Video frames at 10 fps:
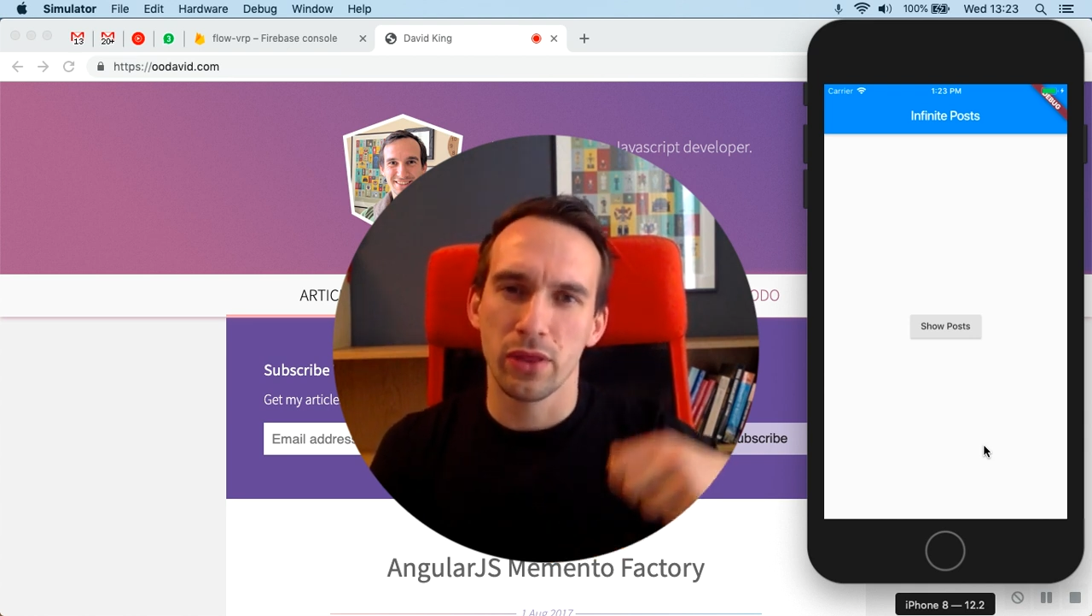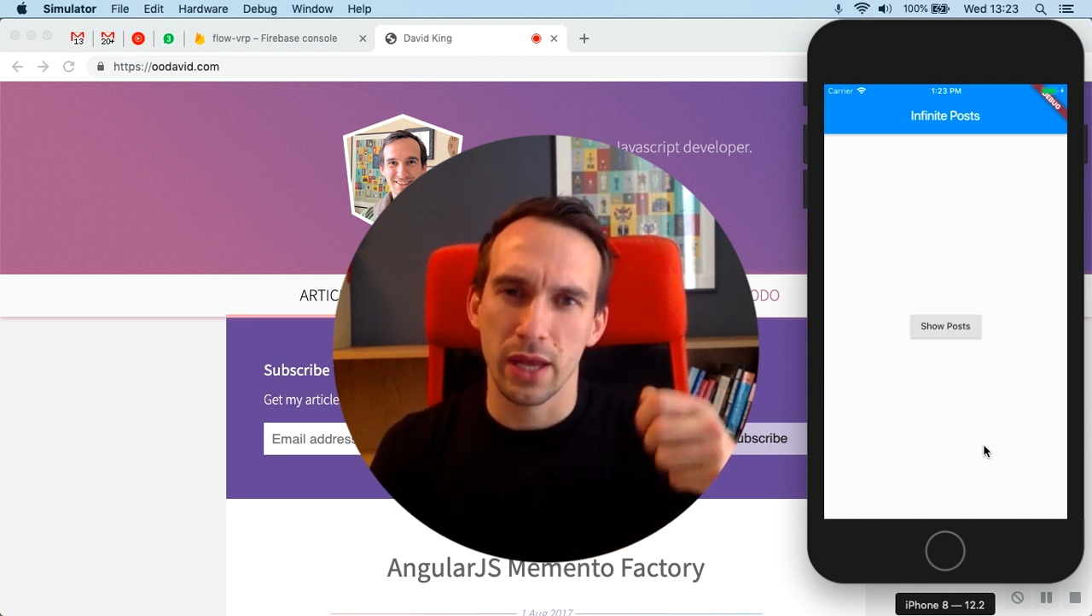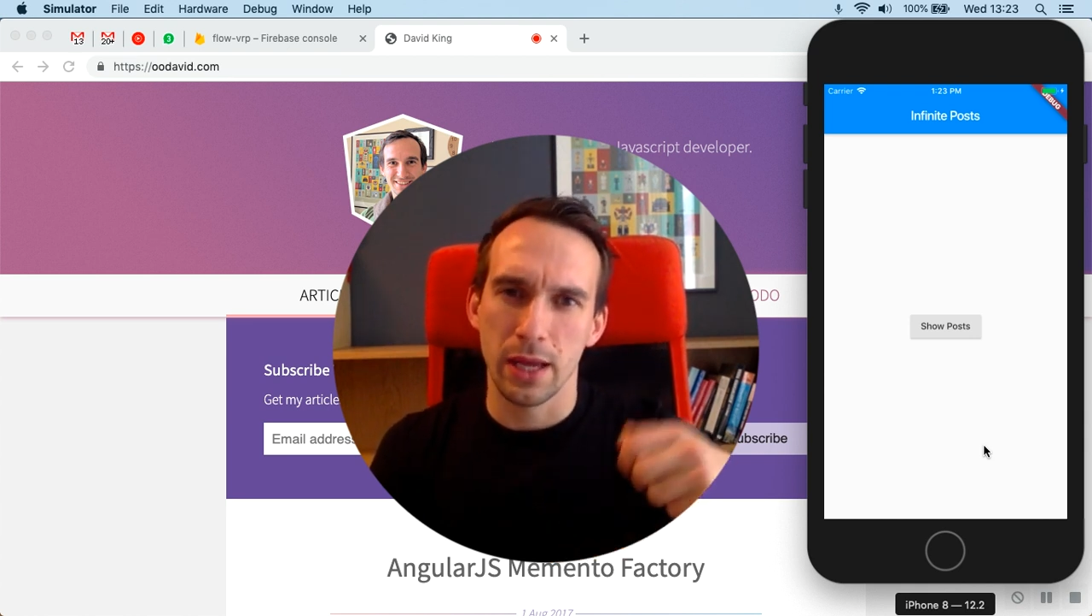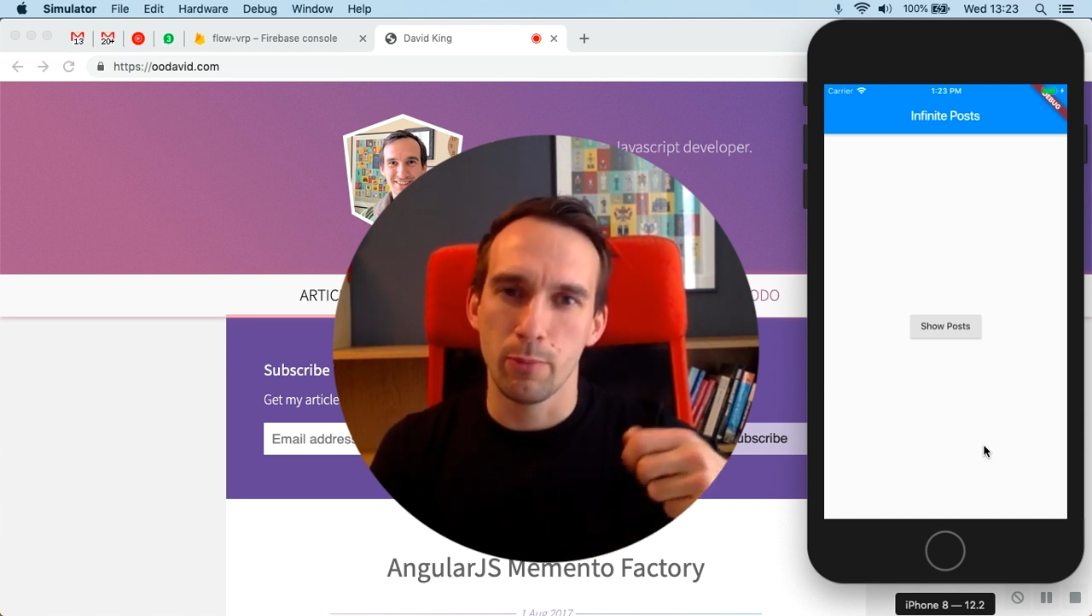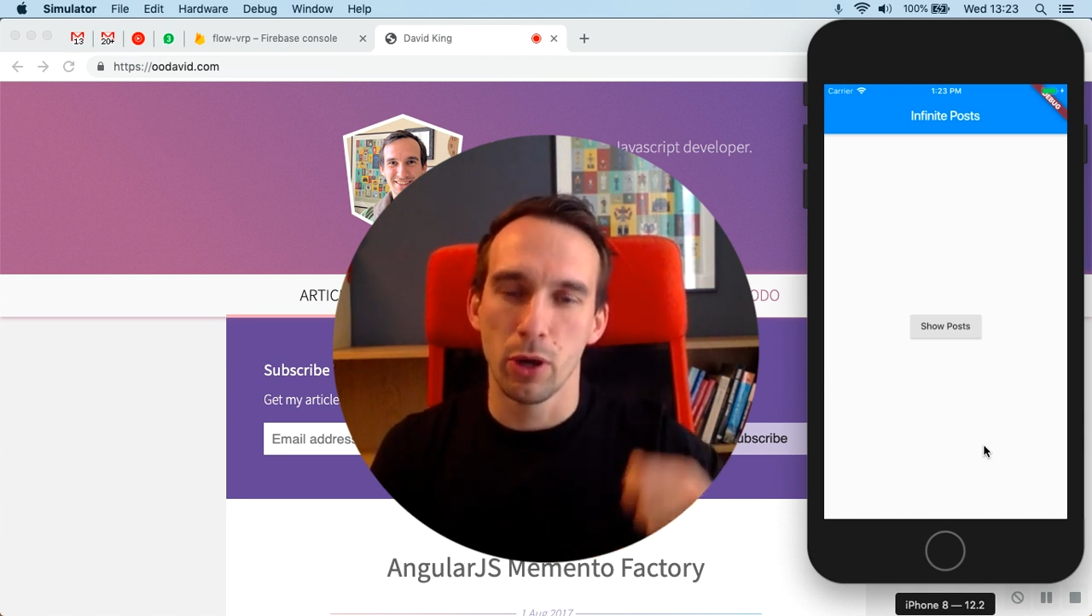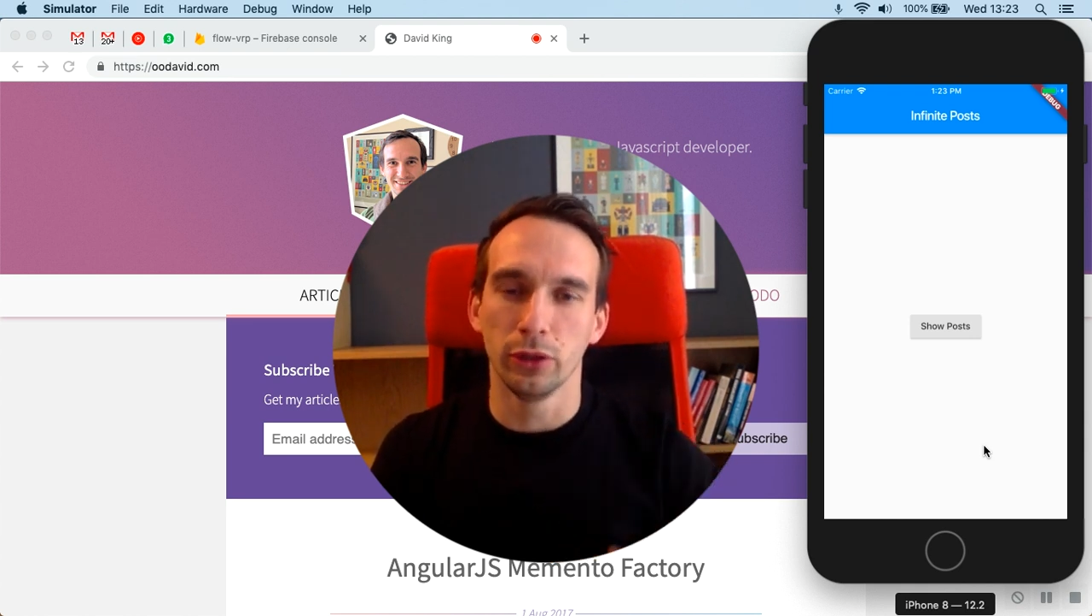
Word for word: with a